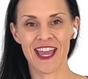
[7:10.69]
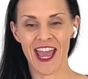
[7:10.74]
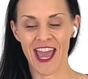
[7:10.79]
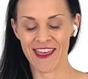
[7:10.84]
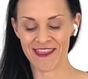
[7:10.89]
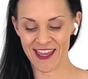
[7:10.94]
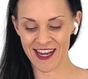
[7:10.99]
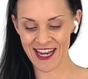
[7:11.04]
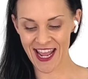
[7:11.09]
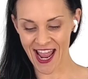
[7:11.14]

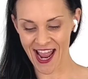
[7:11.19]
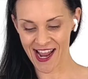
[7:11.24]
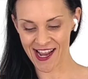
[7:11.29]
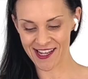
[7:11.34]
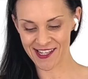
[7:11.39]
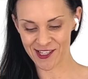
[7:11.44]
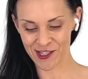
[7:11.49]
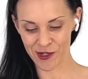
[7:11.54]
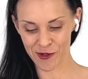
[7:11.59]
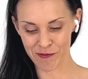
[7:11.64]
And then
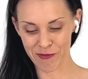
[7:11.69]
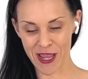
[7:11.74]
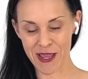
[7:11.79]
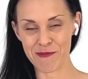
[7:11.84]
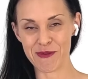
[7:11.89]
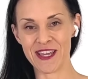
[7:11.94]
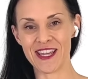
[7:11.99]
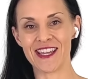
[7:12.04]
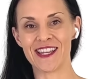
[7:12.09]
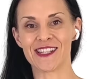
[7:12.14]
as your
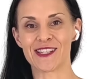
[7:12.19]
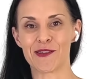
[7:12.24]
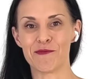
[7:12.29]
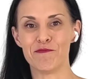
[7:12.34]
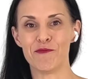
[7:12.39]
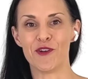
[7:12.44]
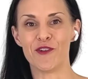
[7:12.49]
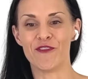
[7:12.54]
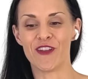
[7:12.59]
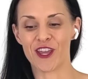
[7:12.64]
baby is
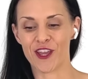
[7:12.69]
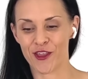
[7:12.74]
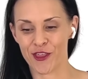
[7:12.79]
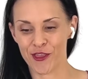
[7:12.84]
moving